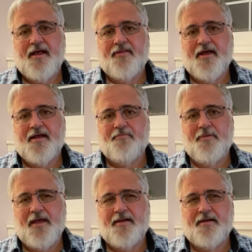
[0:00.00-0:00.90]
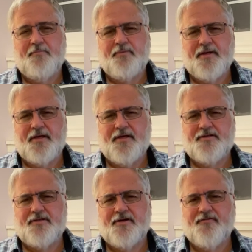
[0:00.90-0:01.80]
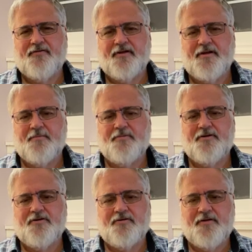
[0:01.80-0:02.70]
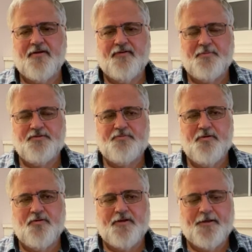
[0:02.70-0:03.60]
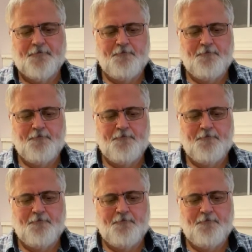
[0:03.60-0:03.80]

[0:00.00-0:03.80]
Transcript: and that made it a bit easier for him to give up smoking.